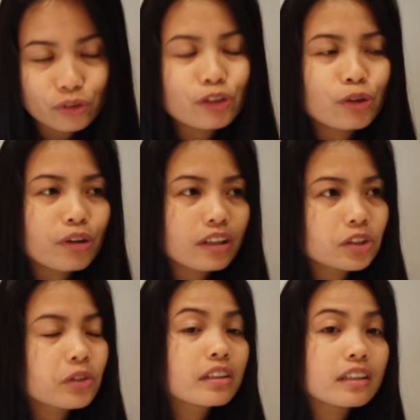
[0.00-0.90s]
No,
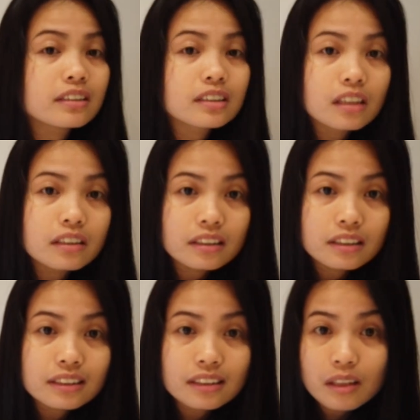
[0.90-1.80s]
actually, it's not.
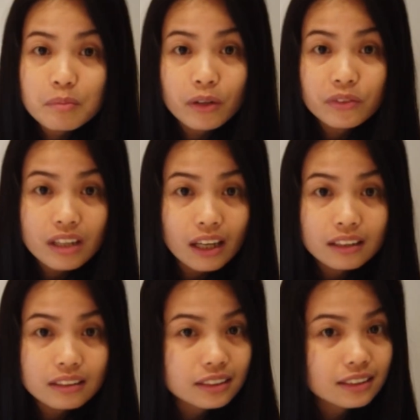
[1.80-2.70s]
It's not about that.